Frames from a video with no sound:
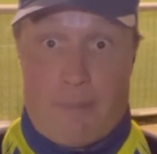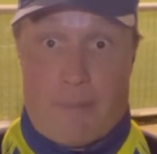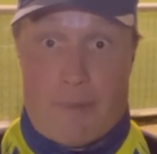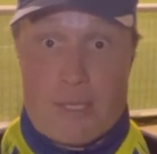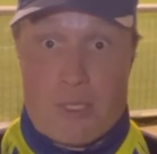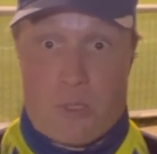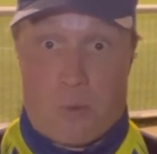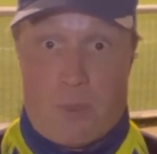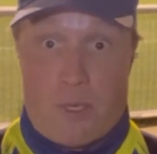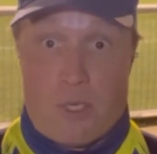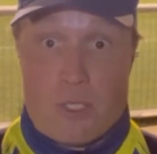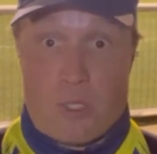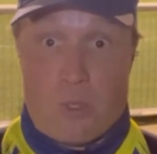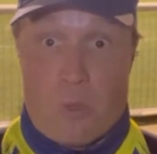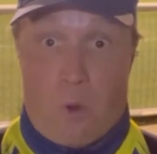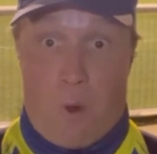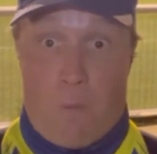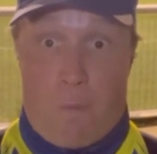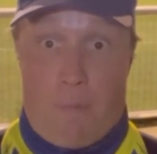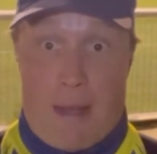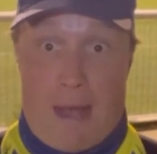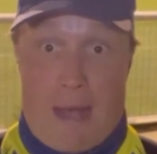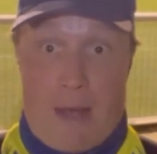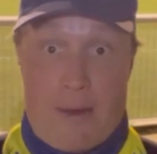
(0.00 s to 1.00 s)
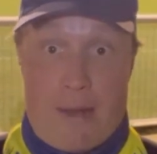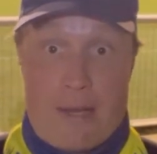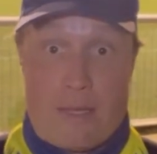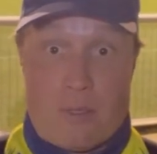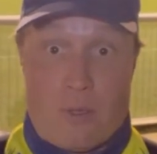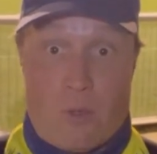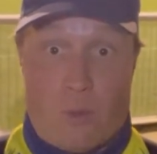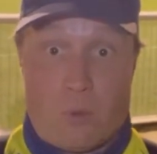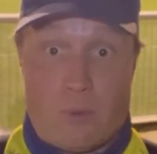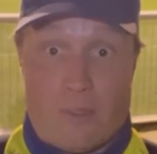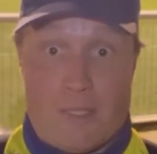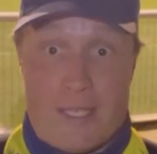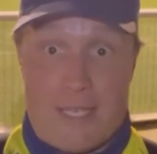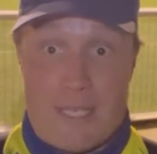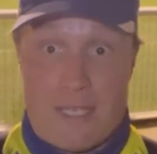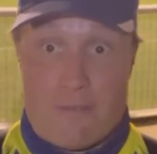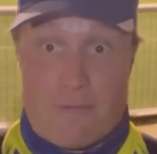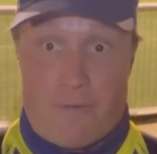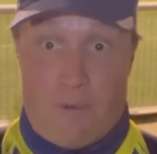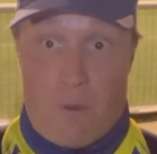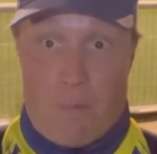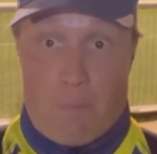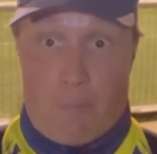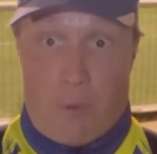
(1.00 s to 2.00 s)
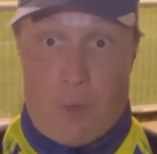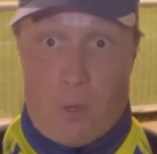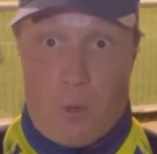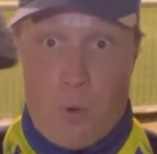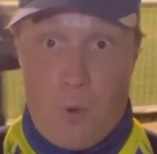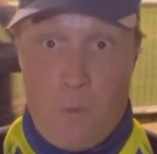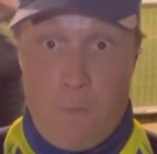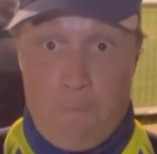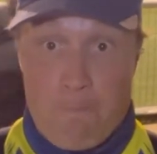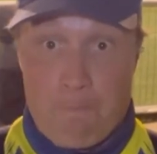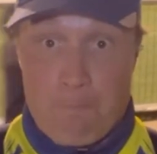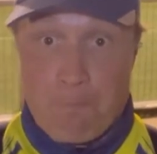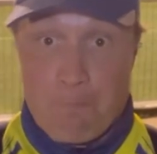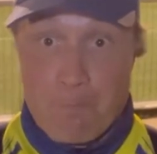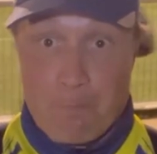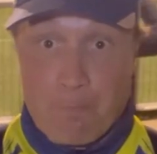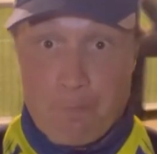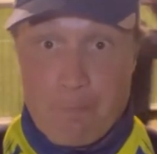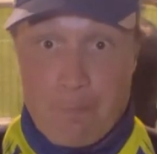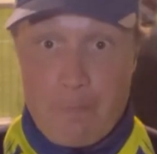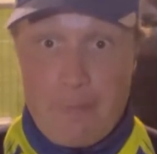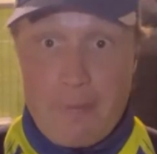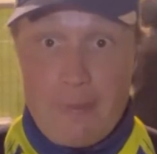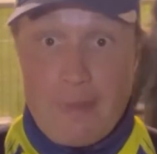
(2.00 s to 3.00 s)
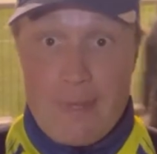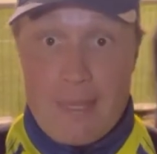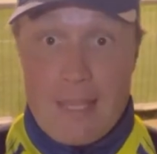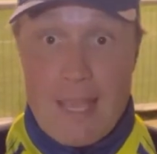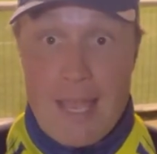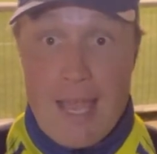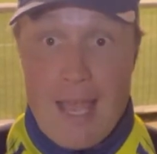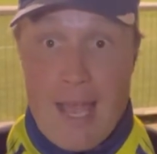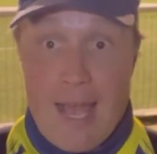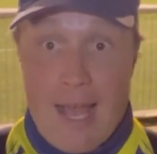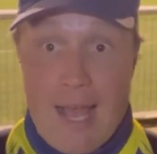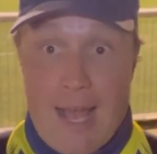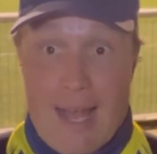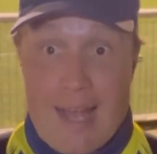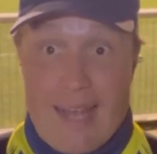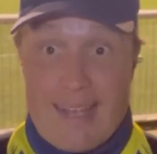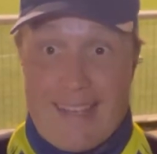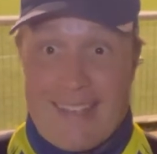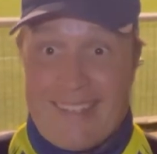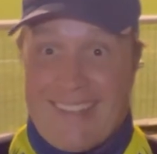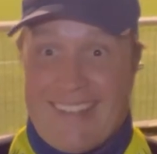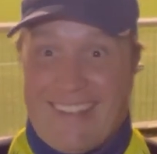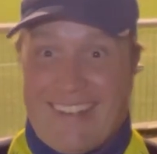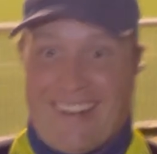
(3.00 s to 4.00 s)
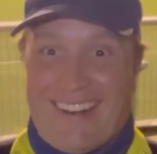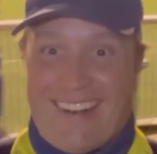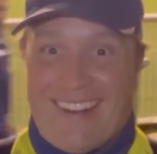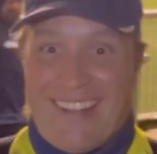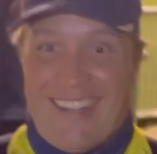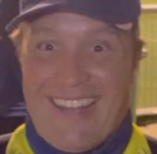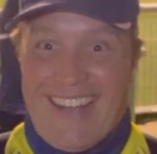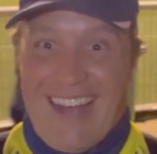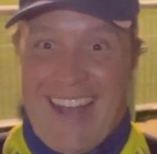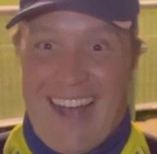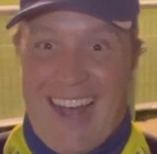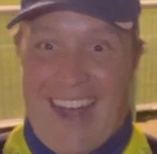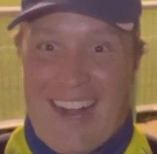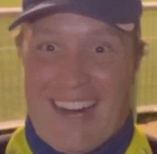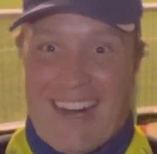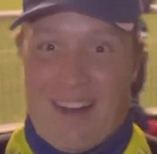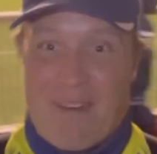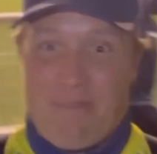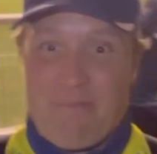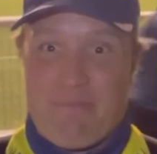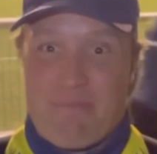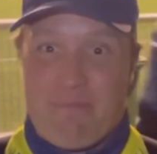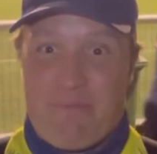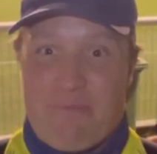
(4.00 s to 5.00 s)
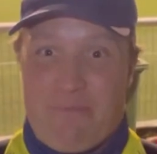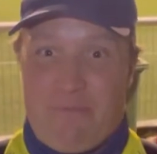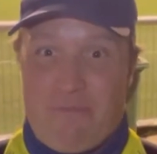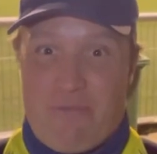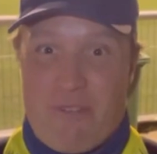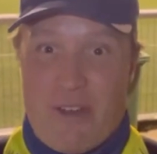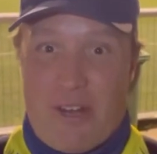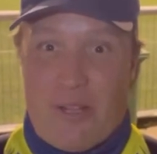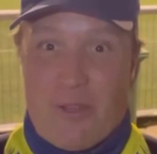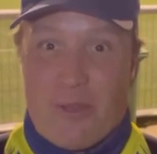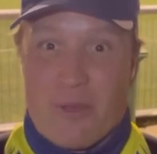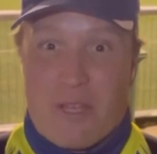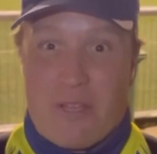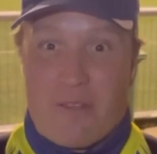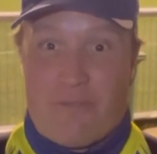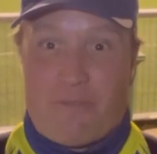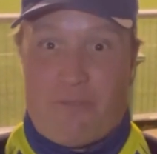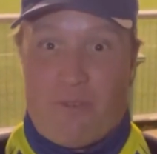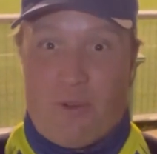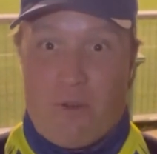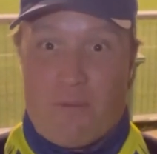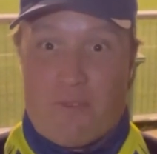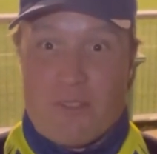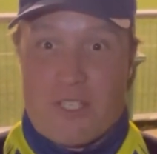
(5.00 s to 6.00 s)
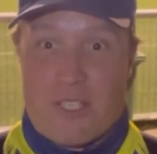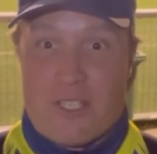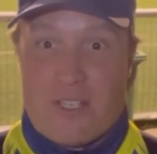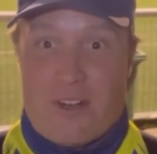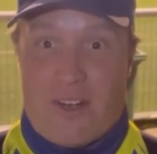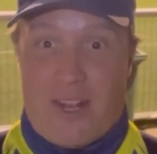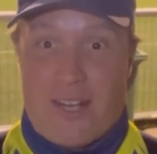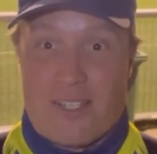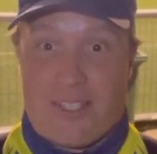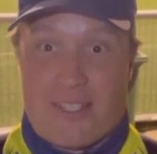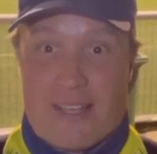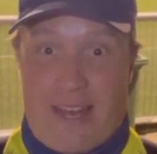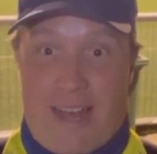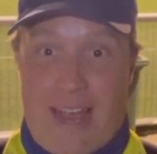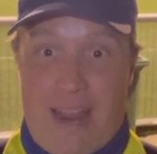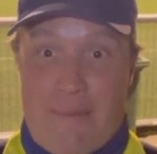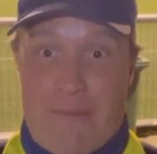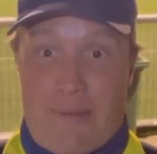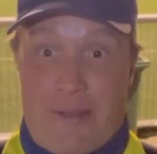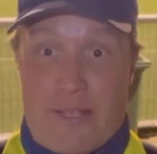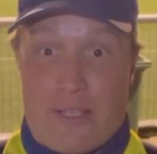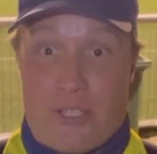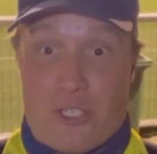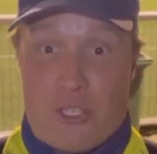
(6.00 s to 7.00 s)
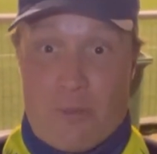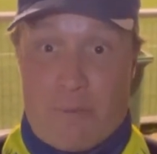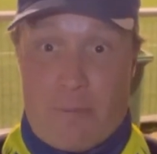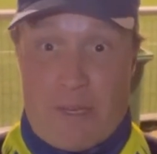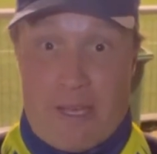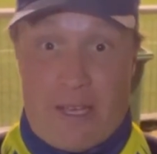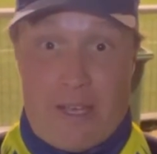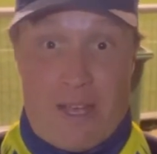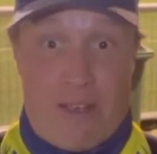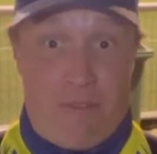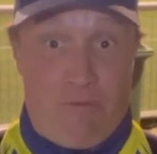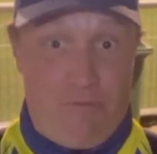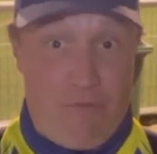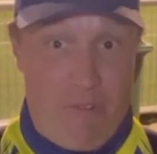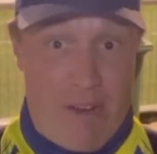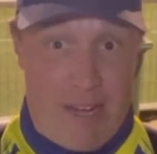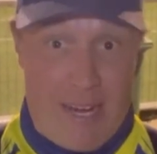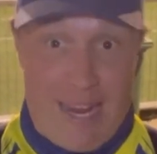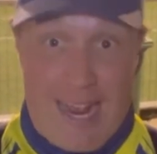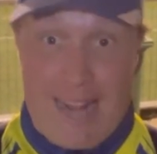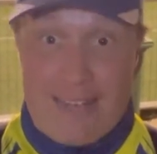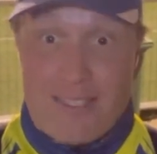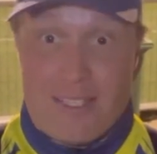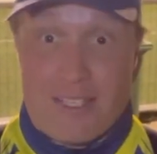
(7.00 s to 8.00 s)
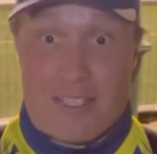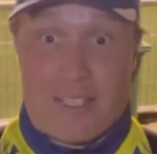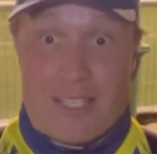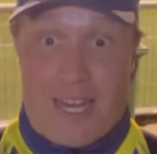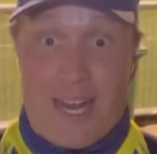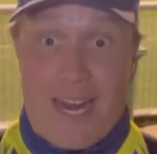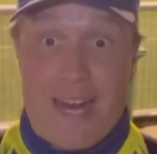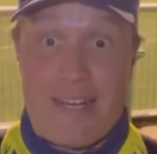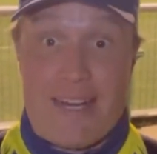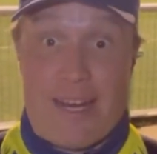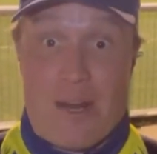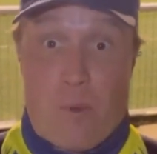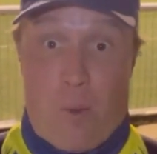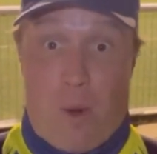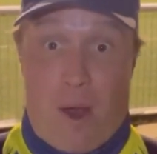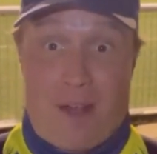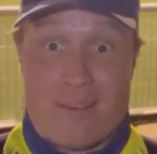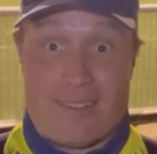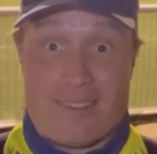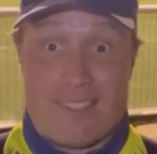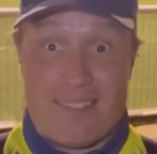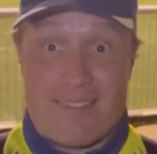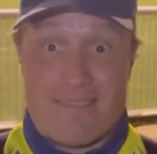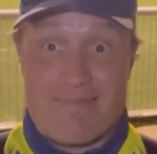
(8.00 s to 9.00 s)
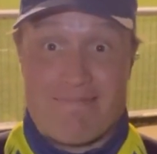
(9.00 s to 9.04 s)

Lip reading: That's what it's all about in non-league football. And I'm really looking forward to tonight's game. It should be a really entertaining one.